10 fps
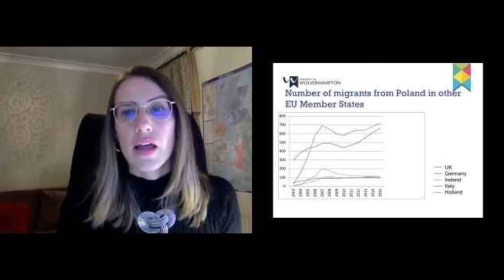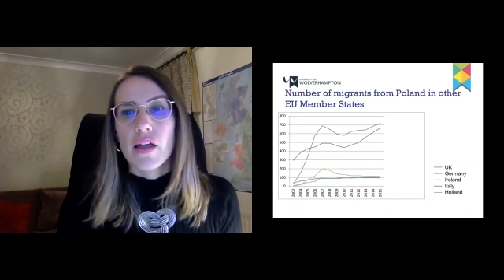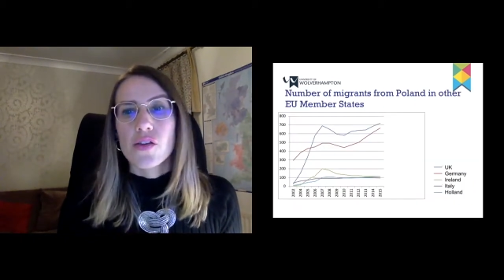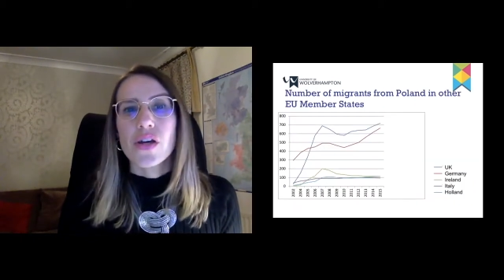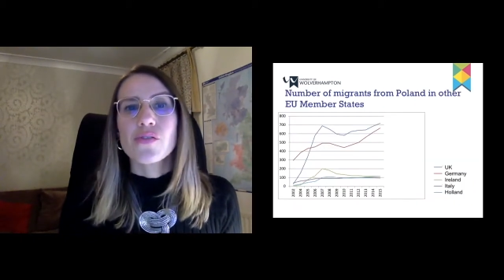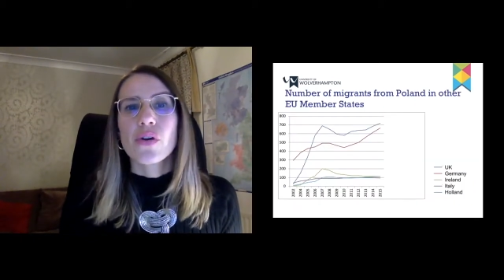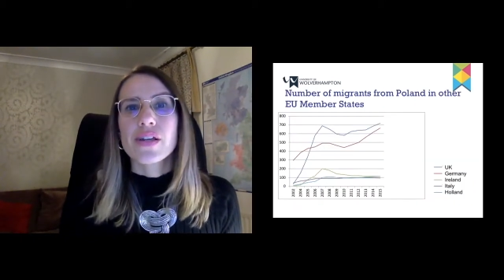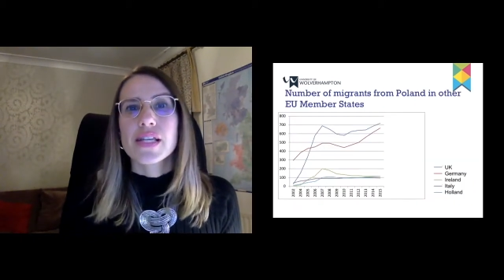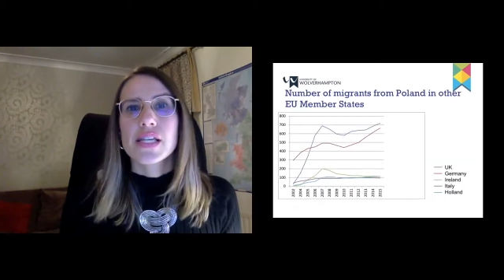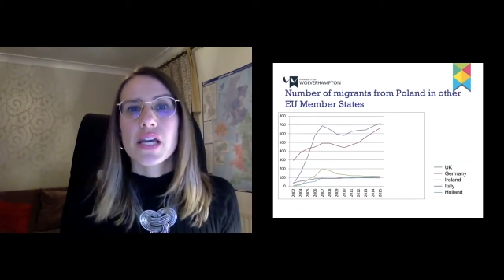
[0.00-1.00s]
So as you
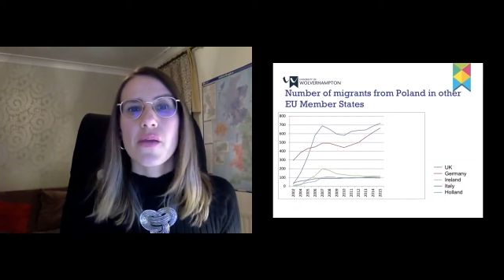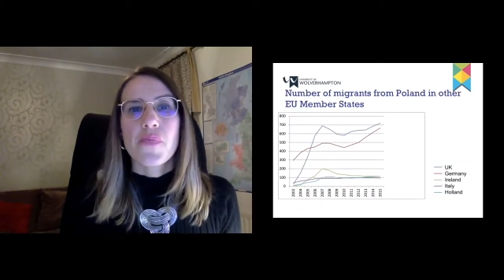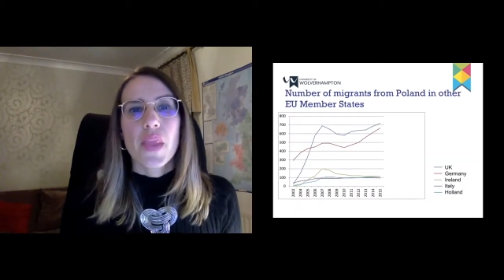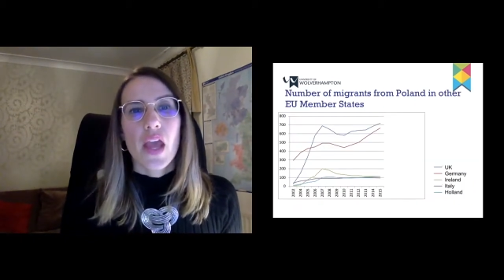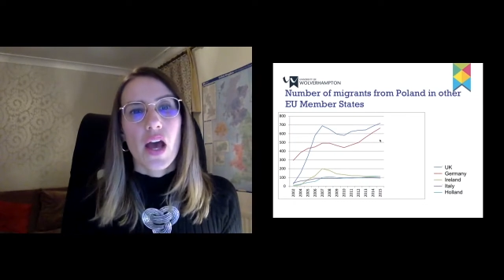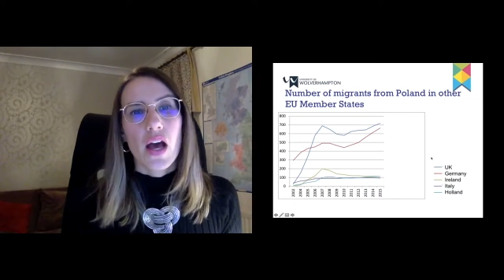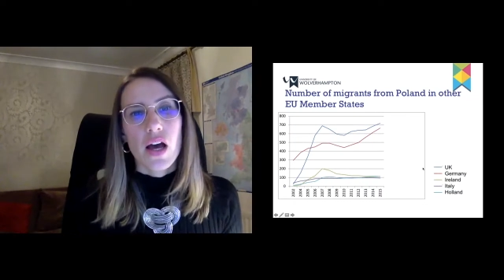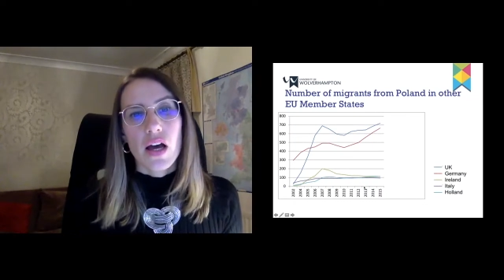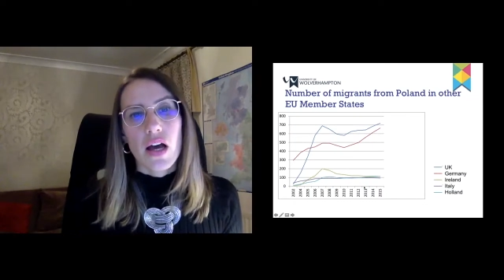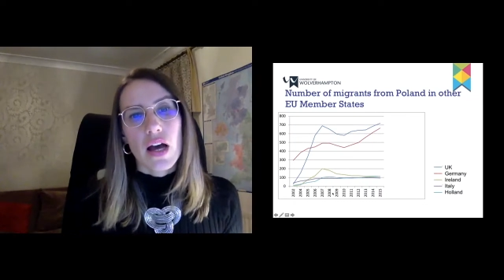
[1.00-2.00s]
can see,
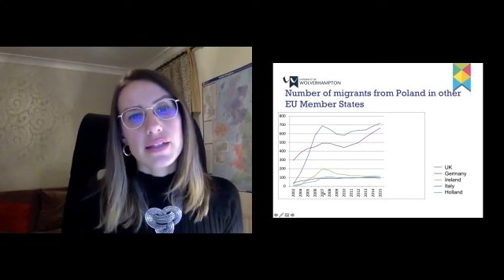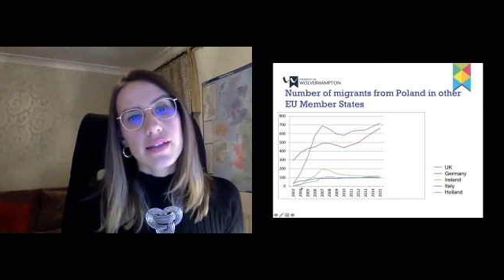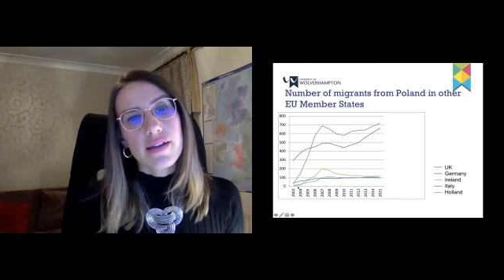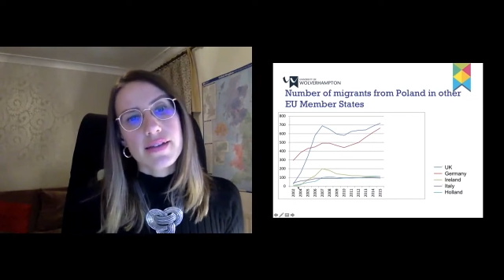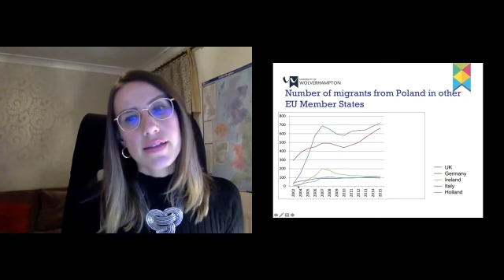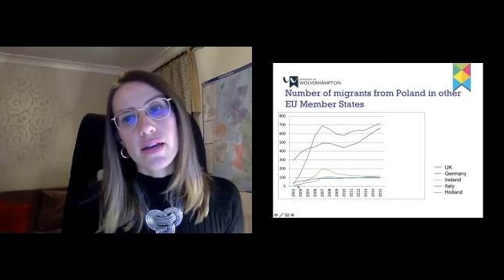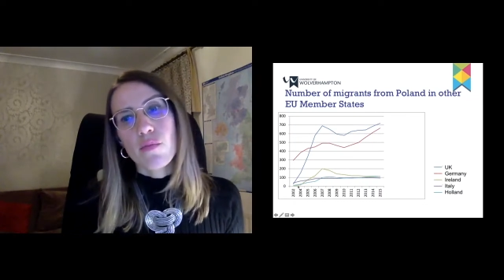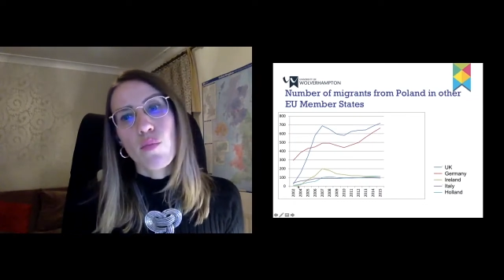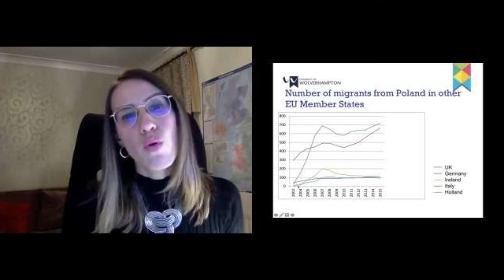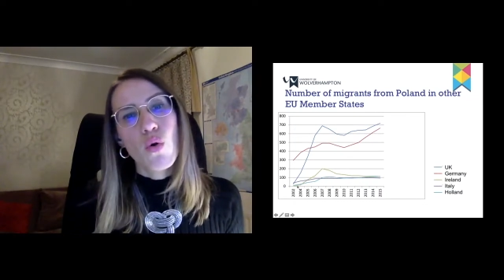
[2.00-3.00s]
this
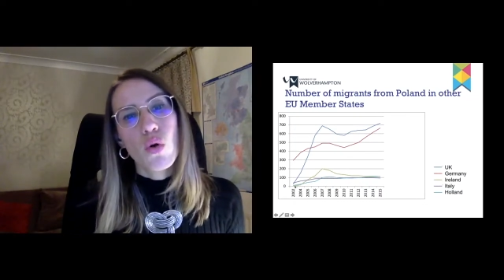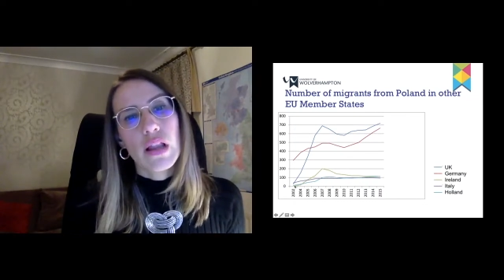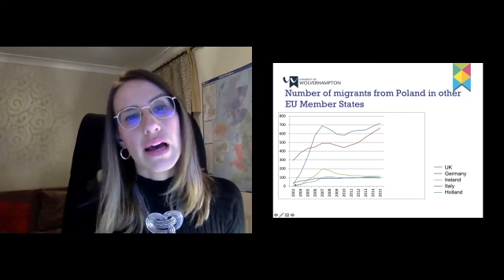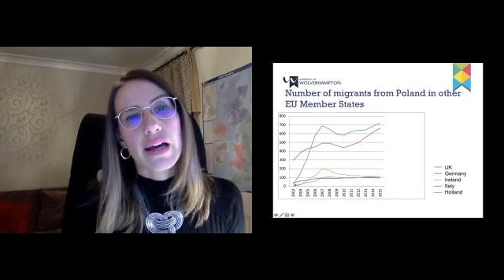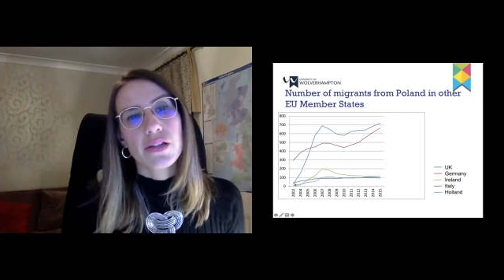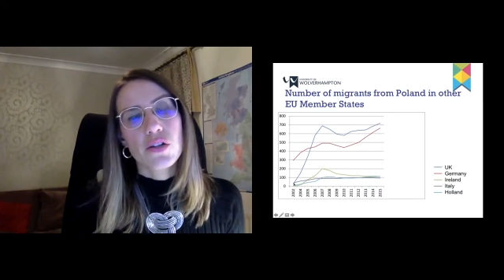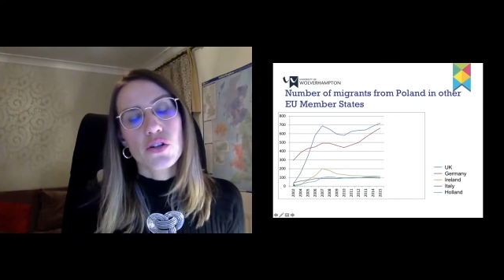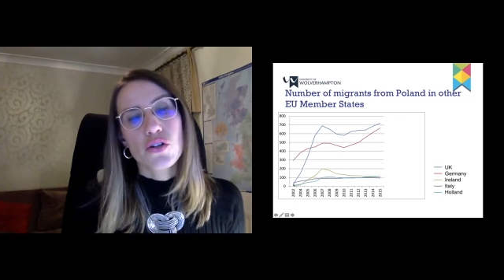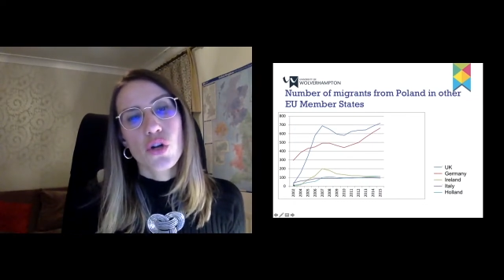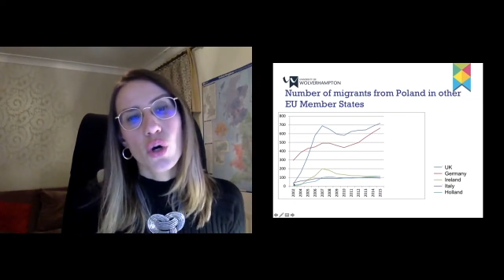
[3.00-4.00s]
blue line
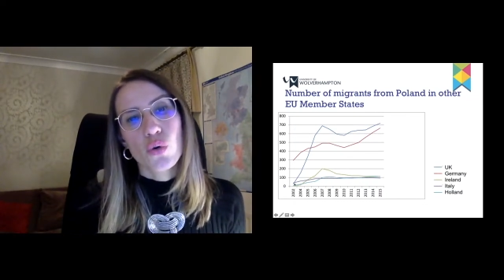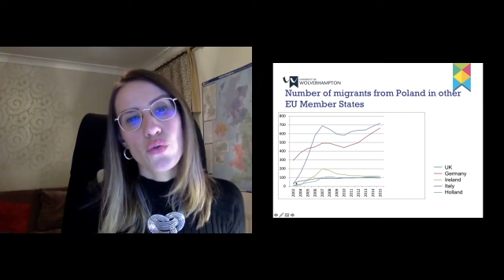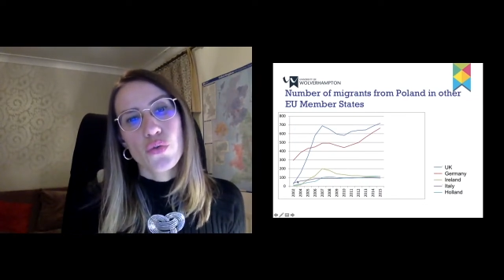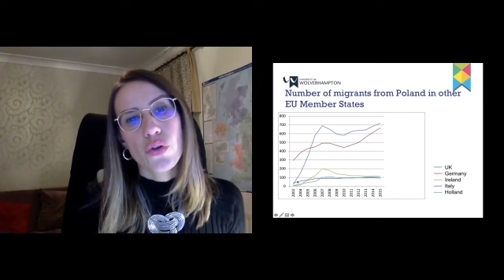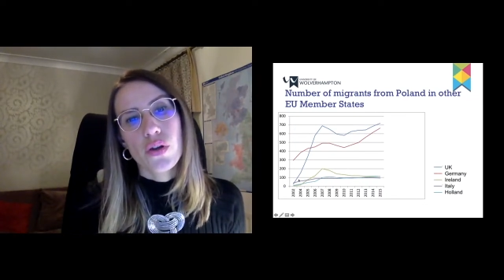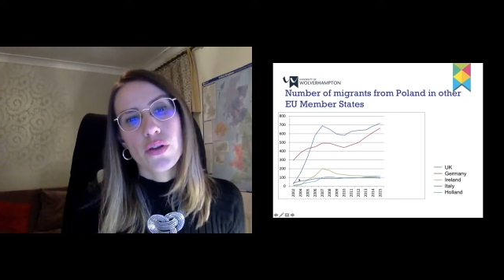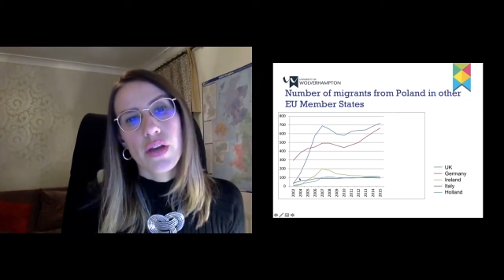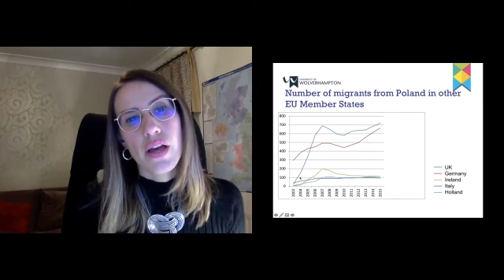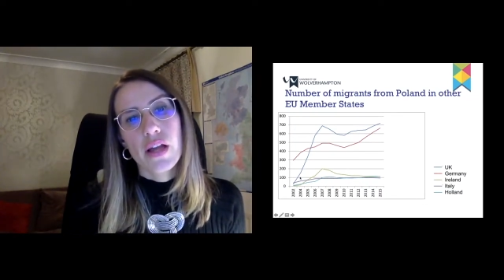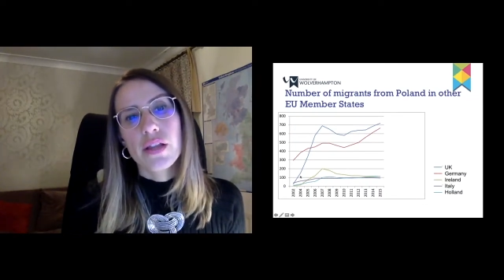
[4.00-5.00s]
shows
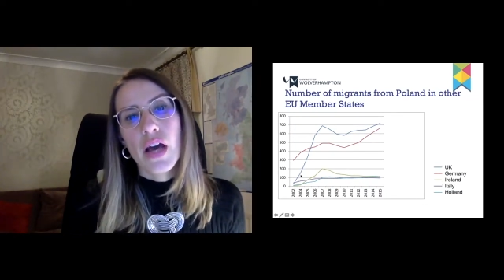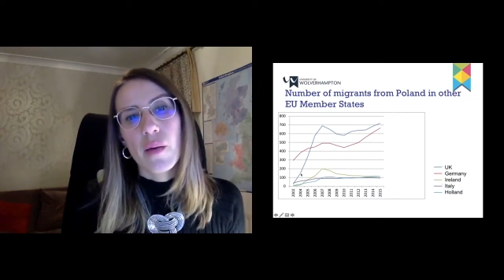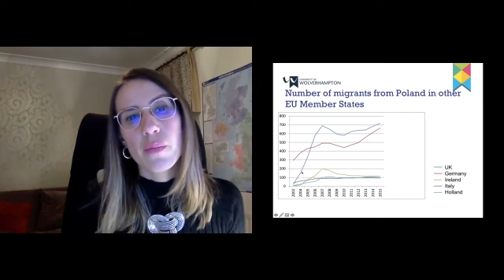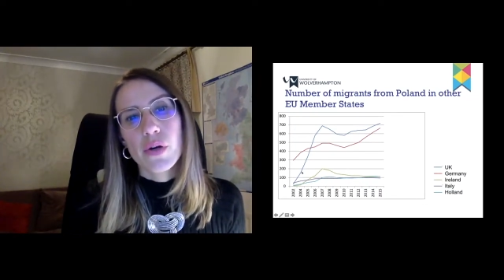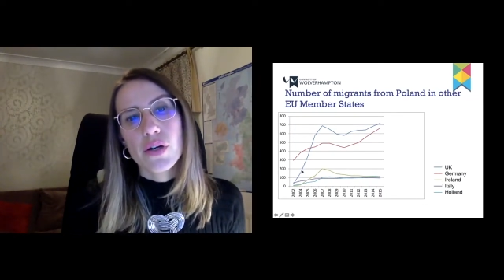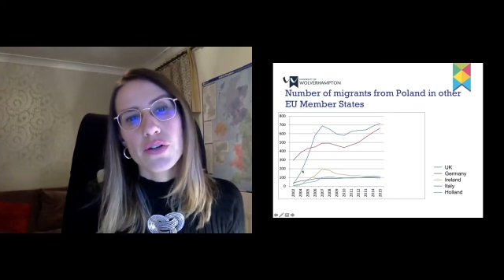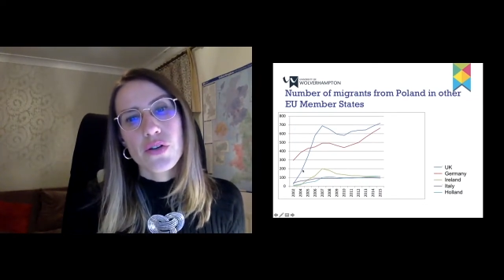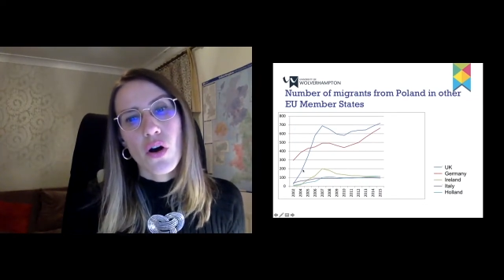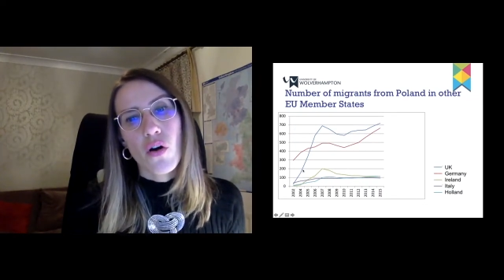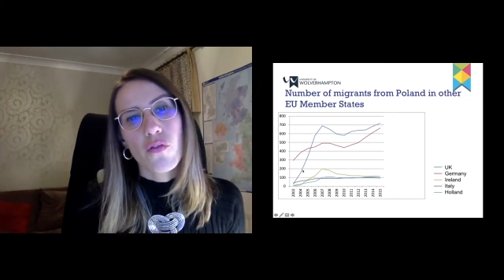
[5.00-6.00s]
the numbers
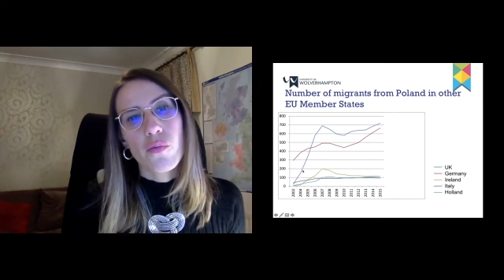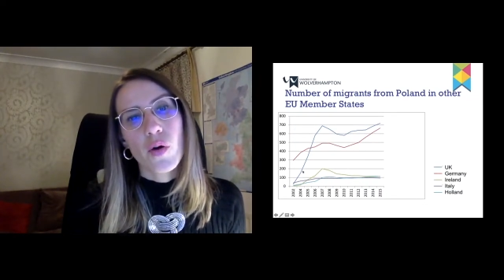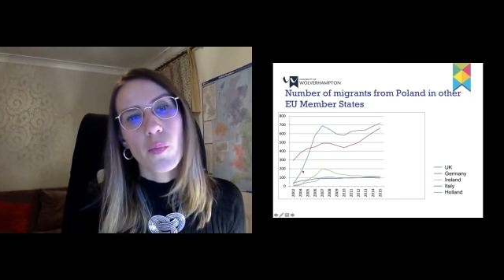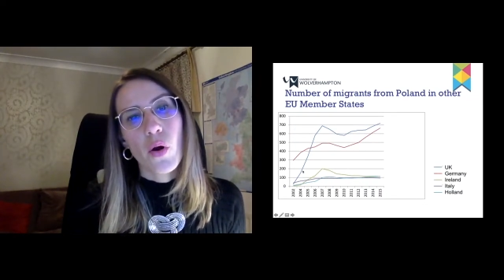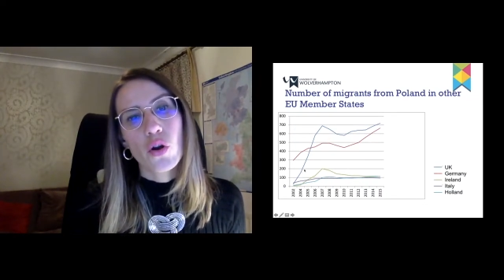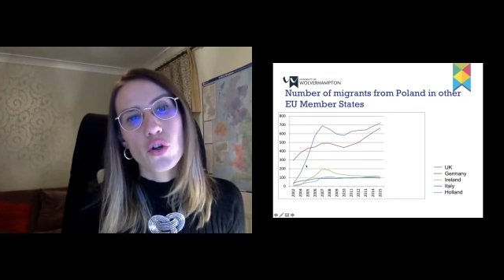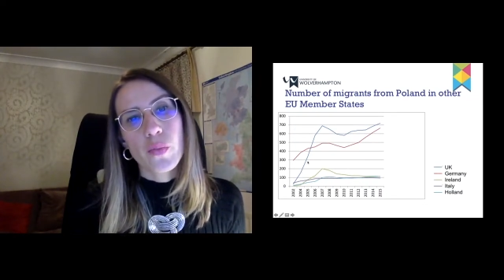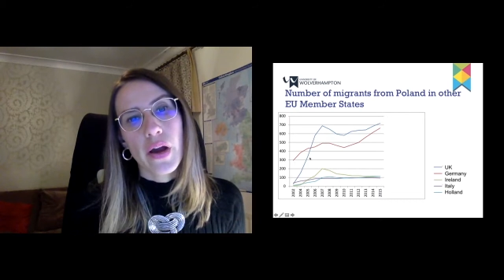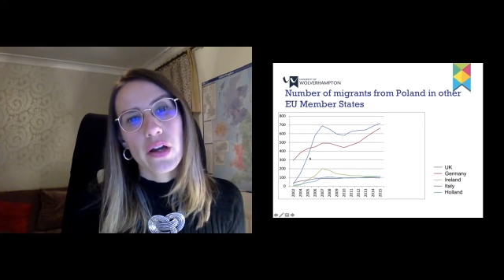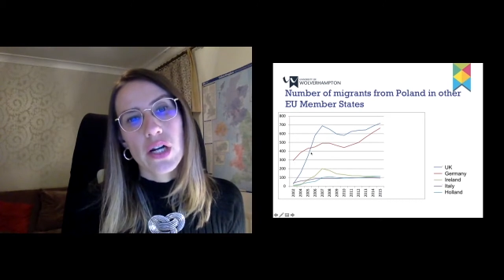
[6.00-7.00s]
of Polish
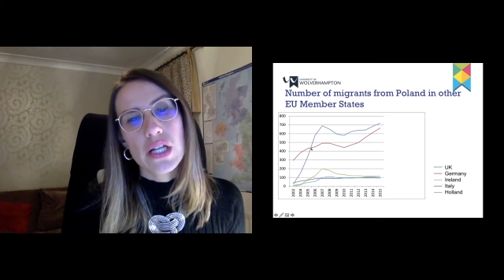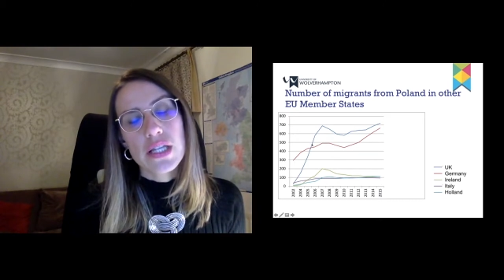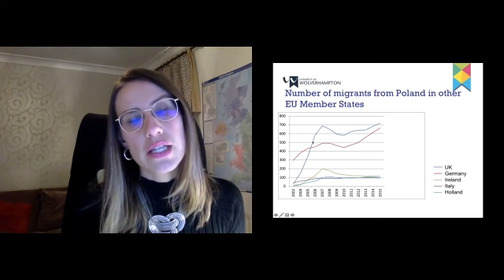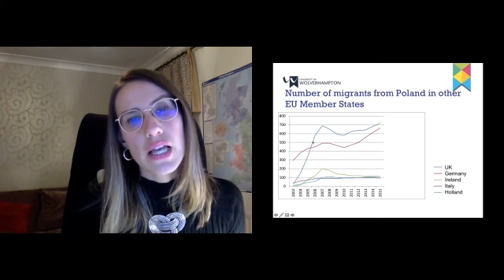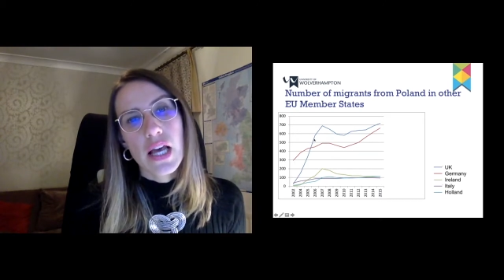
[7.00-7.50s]
migrants